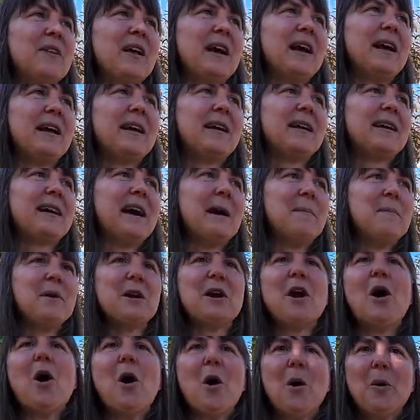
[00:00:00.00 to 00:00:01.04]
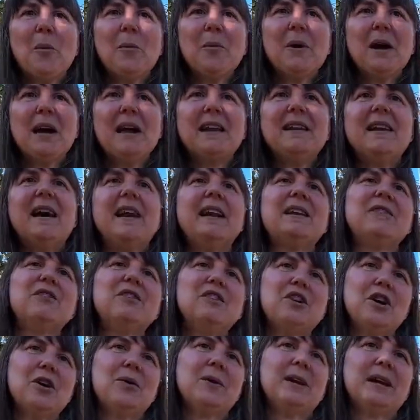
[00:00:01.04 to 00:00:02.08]
like coming home and not
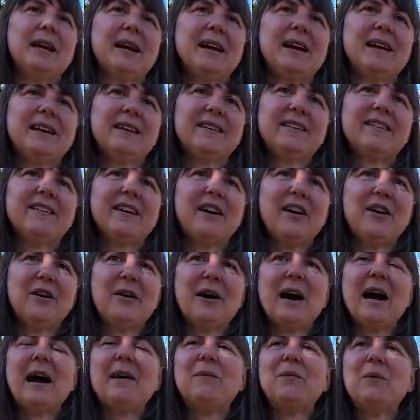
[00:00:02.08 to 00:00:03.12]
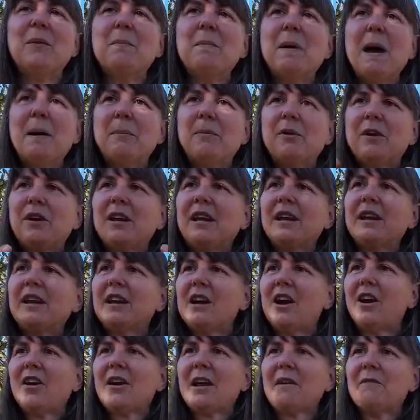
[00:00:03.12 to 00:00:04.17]
even knowing it. So I remembered it. It
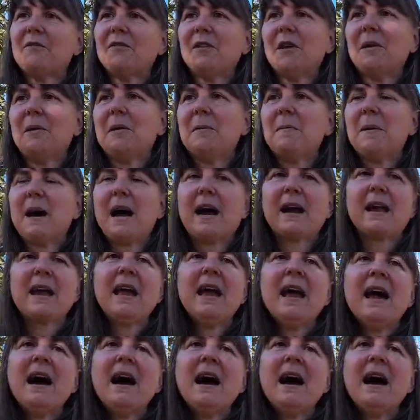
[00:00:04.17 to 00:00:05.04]
all came flooding back.